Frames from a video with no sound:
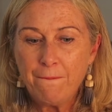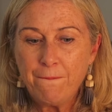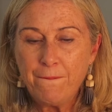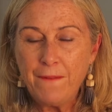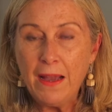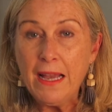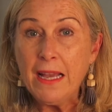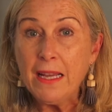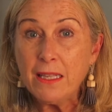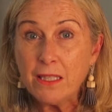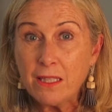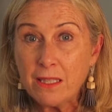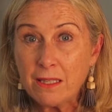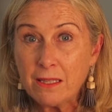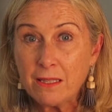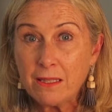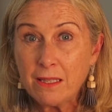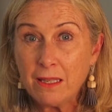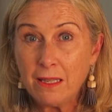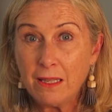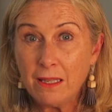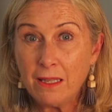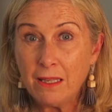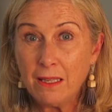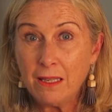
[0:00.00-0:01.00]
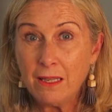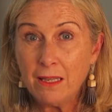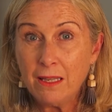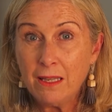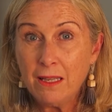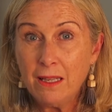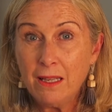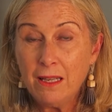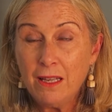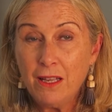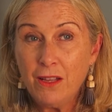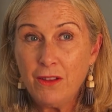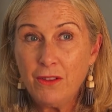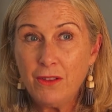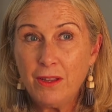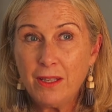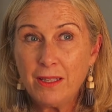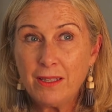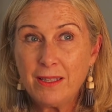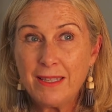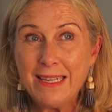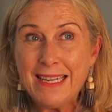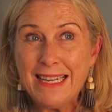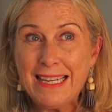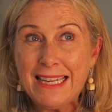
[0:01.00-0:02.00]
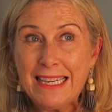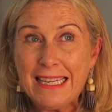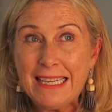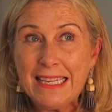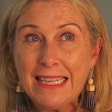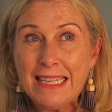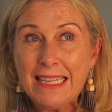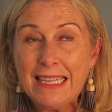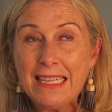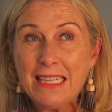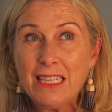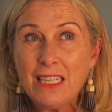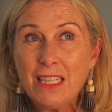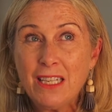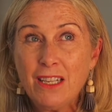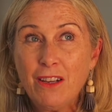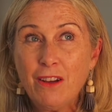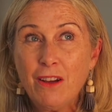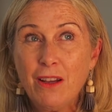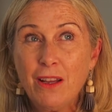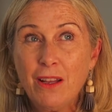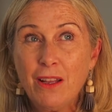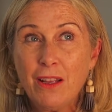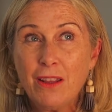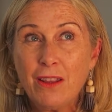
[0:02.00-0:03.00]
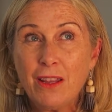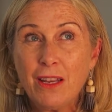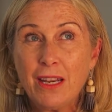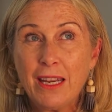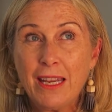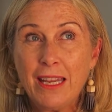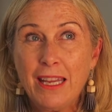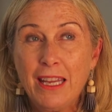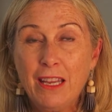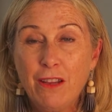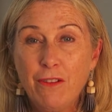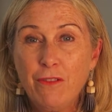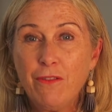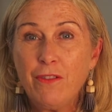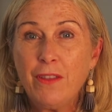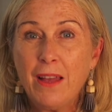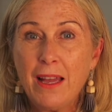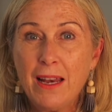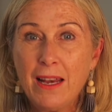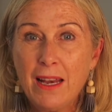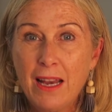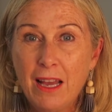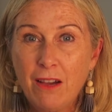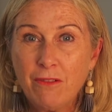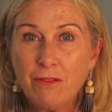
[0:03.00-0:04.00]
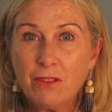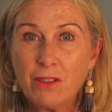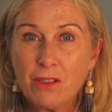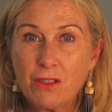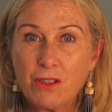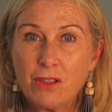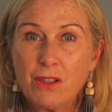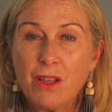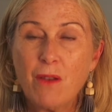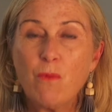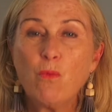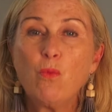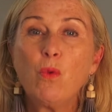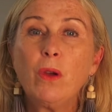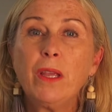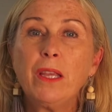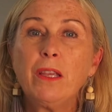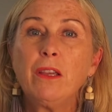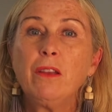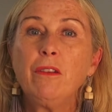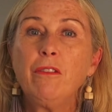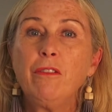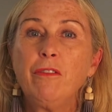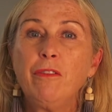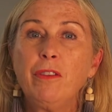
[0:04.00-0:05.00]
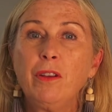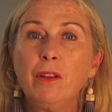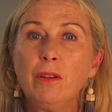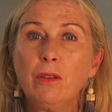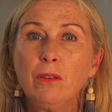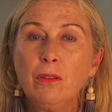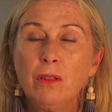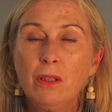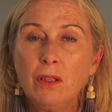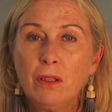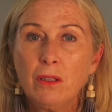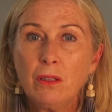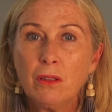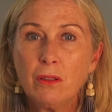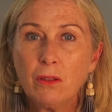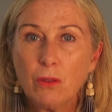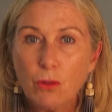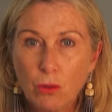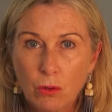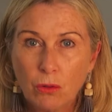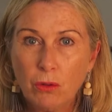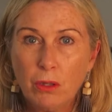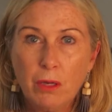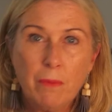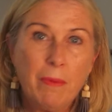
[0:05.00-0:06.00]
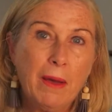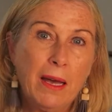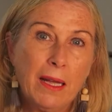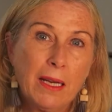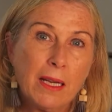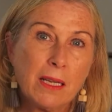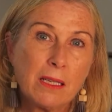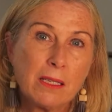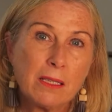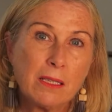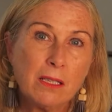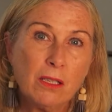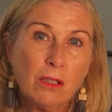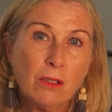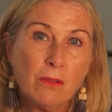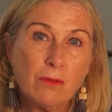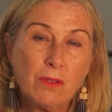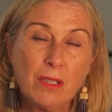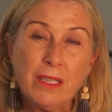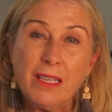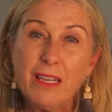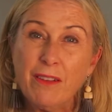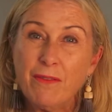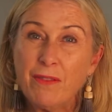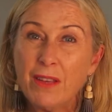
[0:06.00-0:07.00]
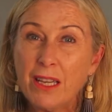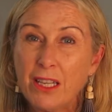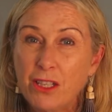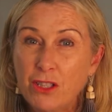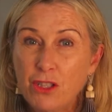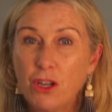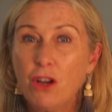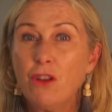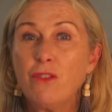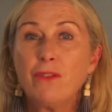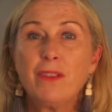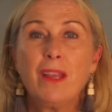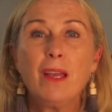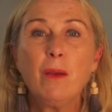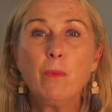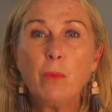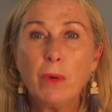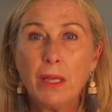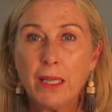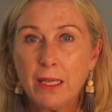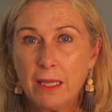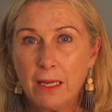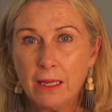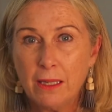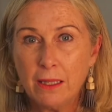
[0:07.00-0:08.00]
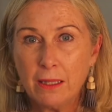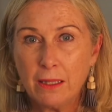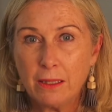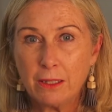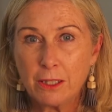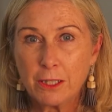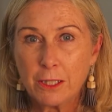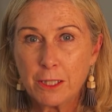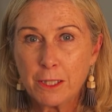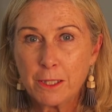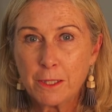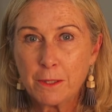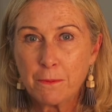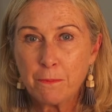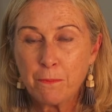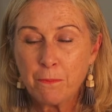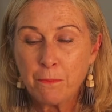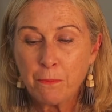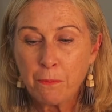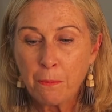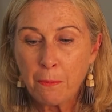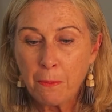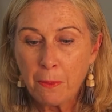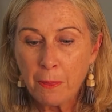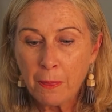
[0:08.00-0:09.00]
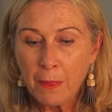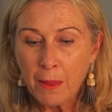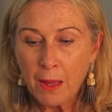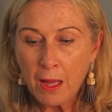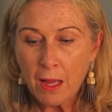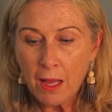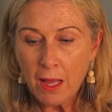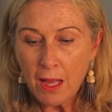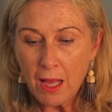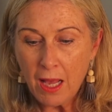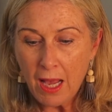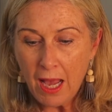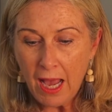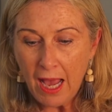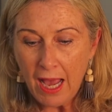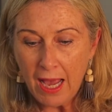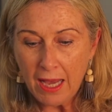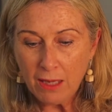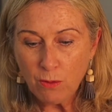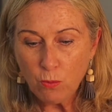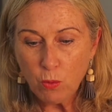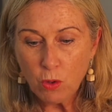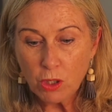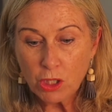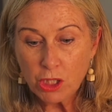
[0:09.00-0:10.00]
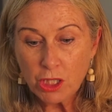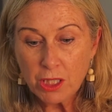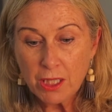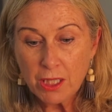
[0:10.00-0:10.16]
fantasy, this need that if they love us, then we can feel good about ourselves, and if they don't, then we can't. And what